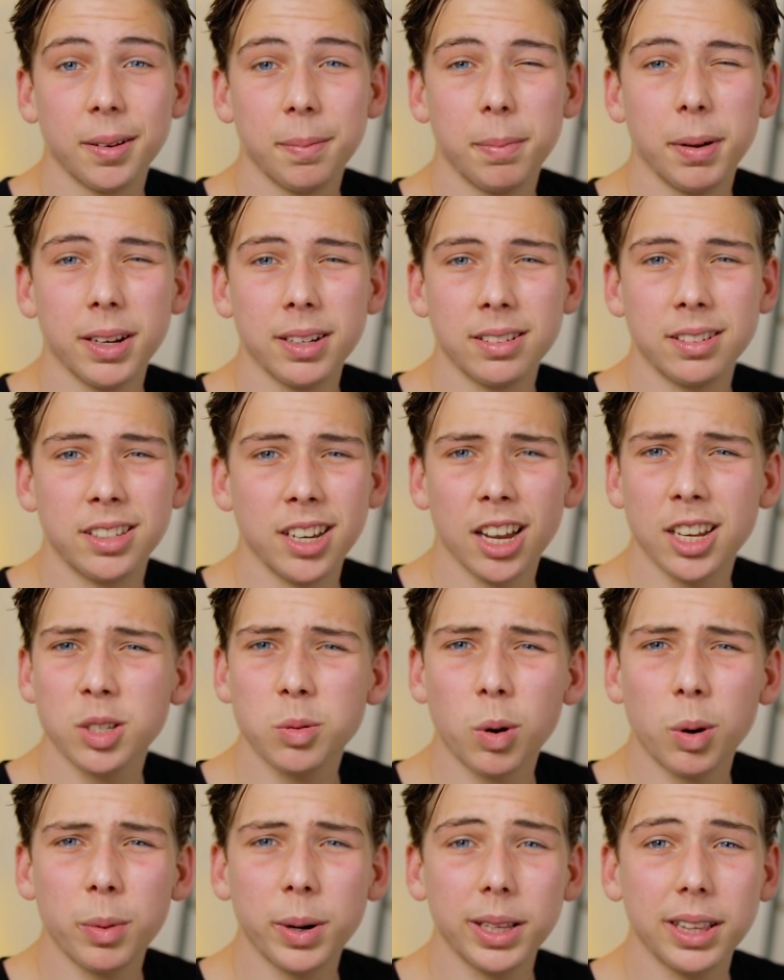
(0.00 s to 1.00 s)
But
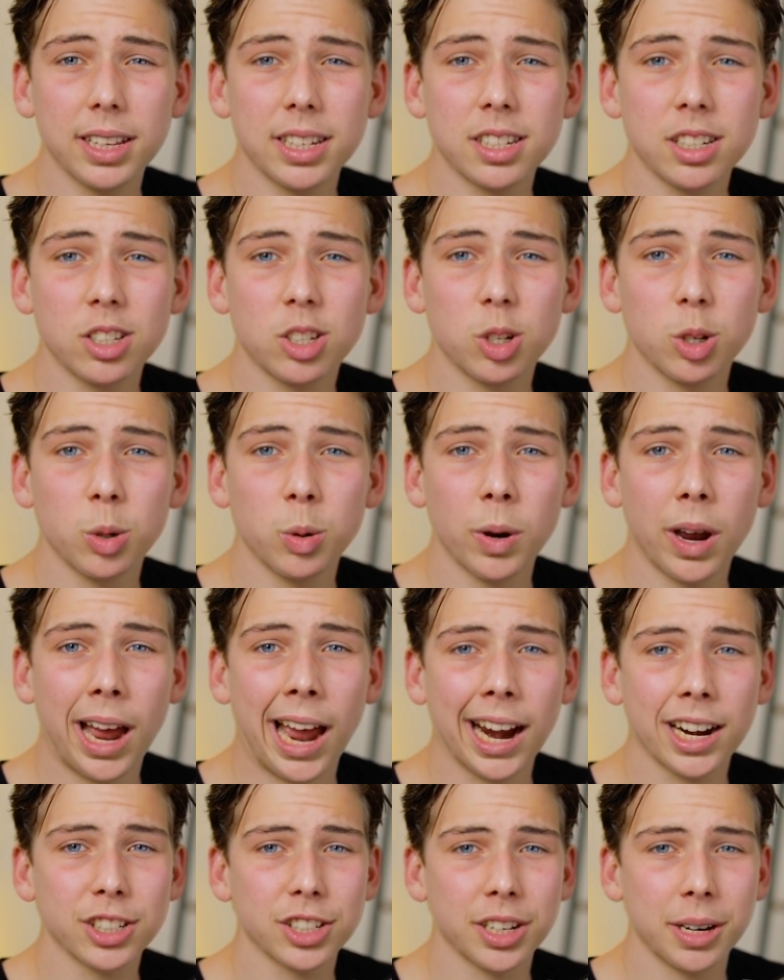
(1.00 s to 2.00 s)
does what we listen to
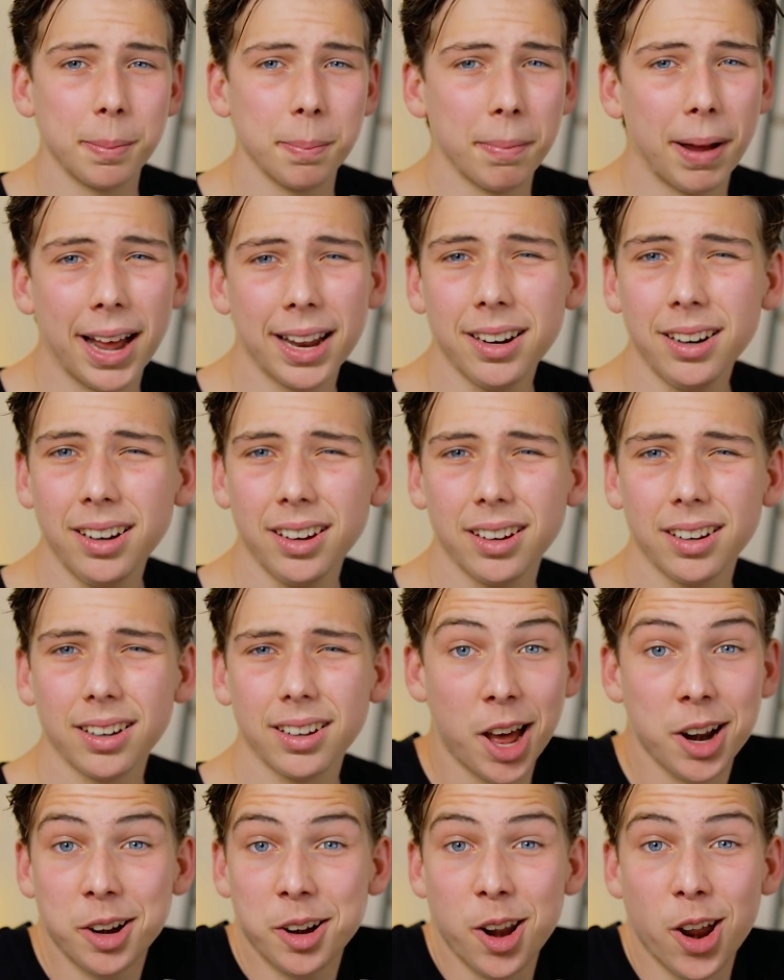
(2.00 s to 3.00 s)
actually matter?
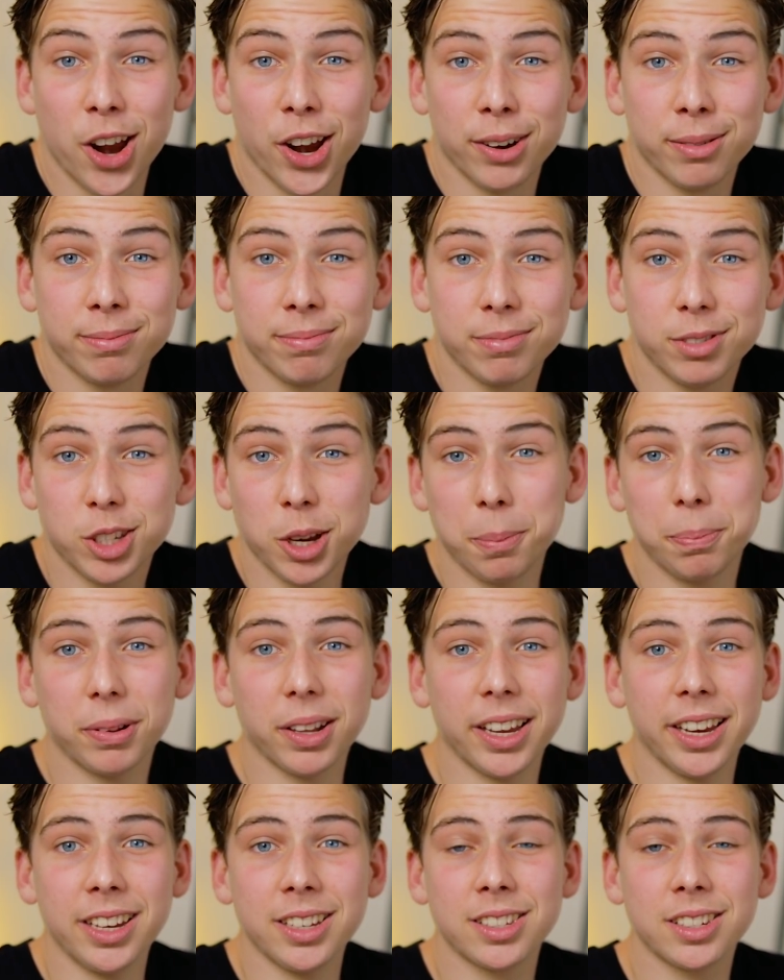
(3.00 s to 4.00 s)
I don't know. So
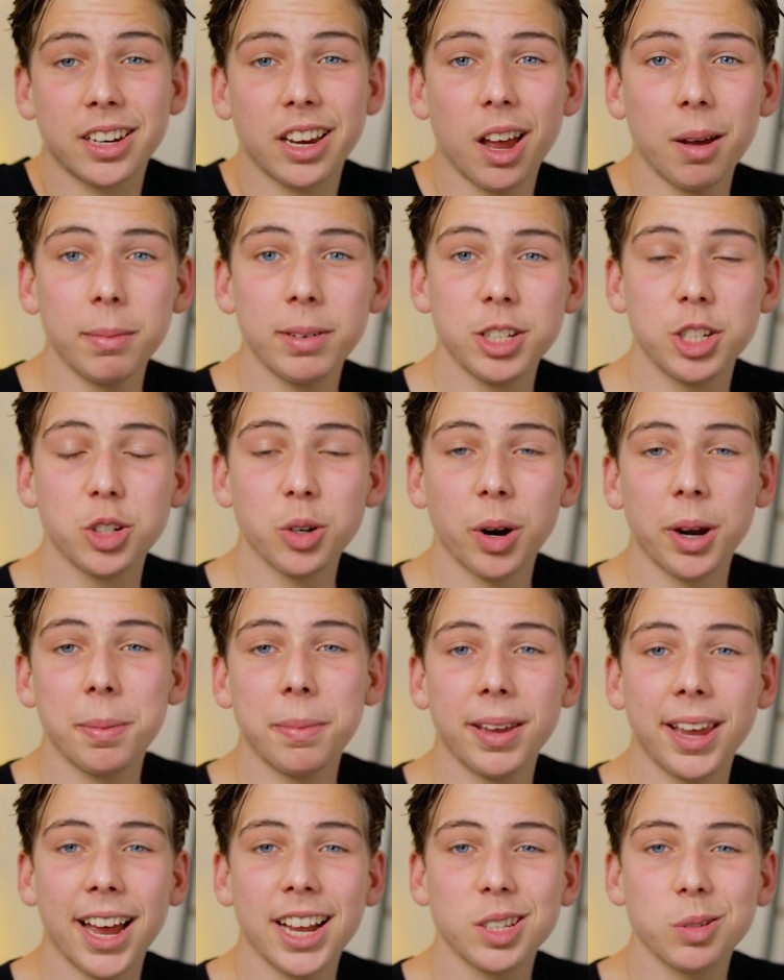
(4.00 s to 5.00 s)
please come and
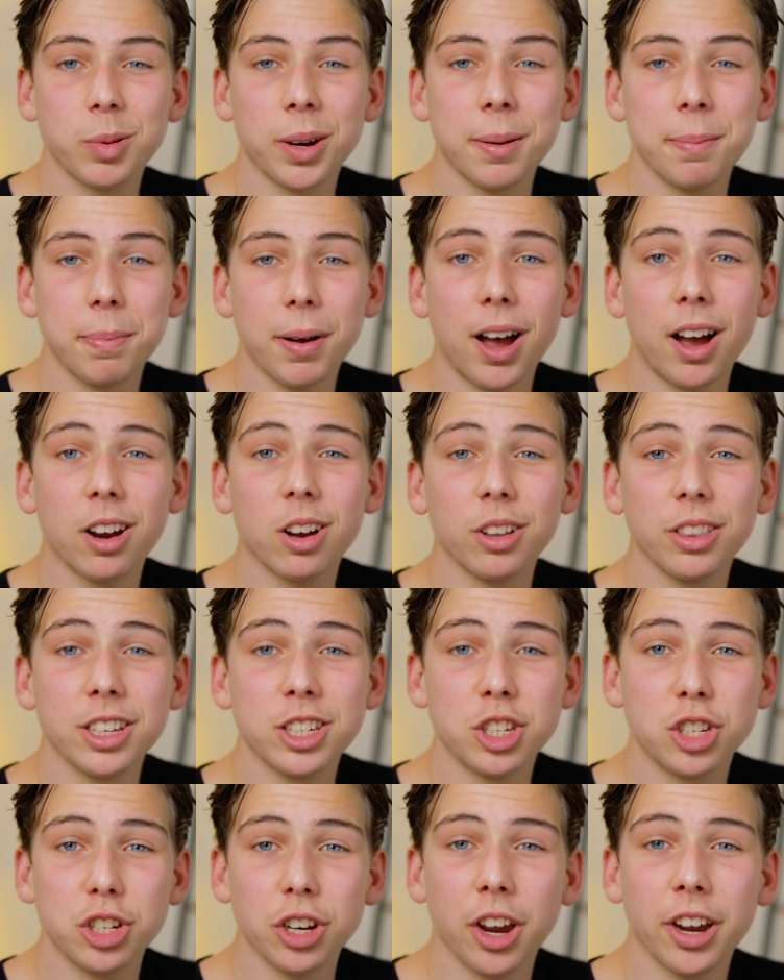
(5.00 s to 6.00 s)
join me as we embark on
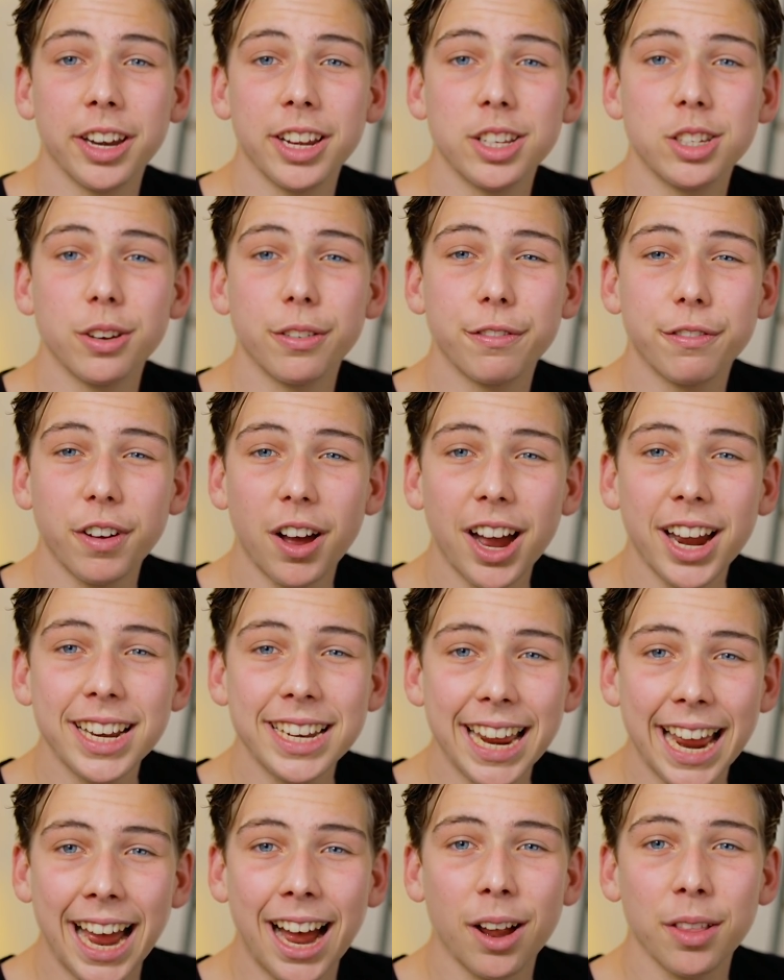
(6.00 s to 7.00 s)
this journey to
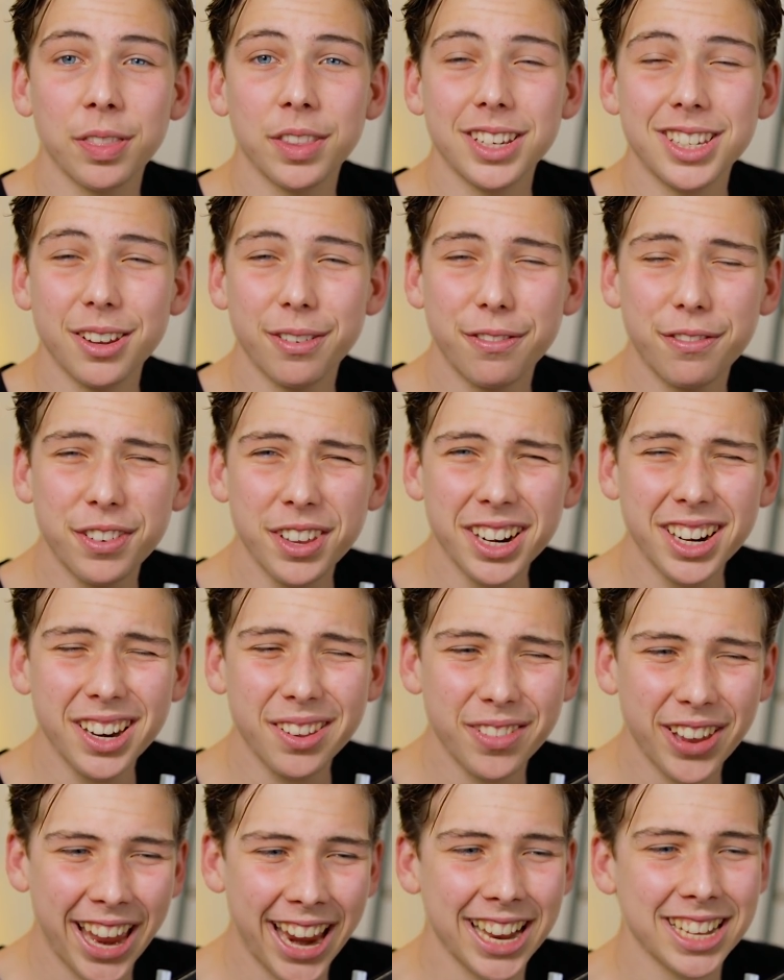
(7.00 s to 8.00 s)
find out the
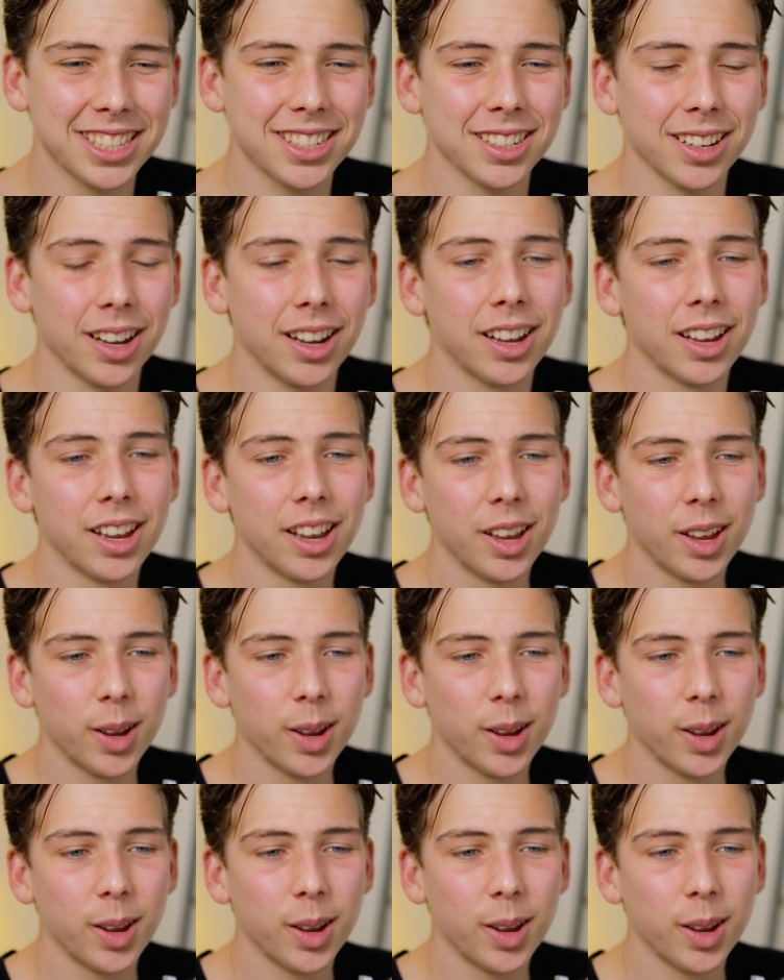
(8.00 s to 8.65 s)
definitive answer.